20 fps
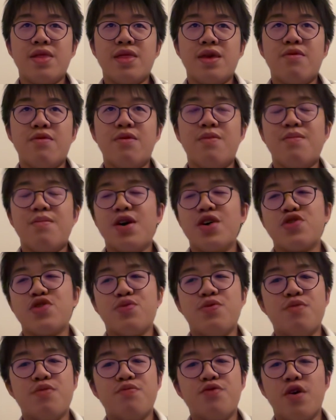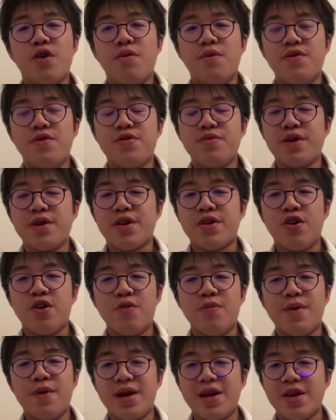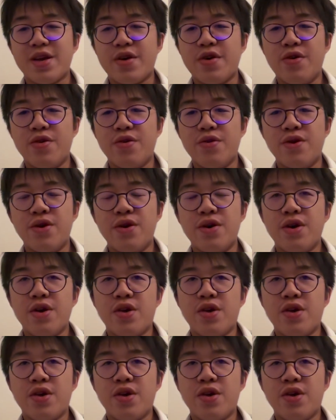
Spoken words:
There were multiple problems with copper and gold.